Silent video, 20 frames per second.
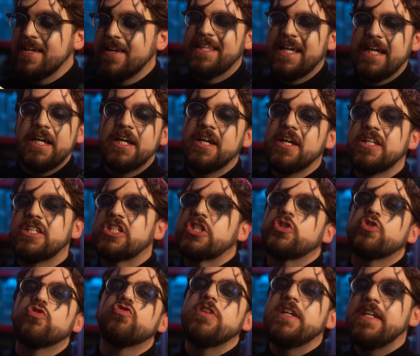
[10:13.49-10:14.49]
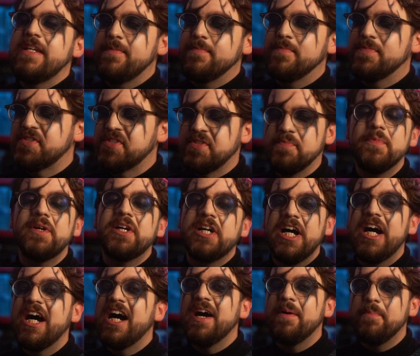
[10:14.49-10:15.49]
that screams
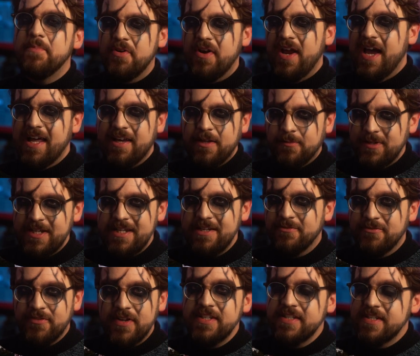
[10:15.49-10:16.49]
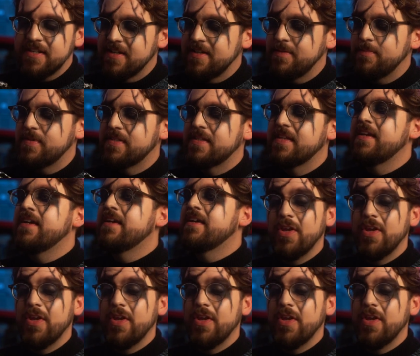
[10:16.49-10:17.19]
macabre Halloween fun times.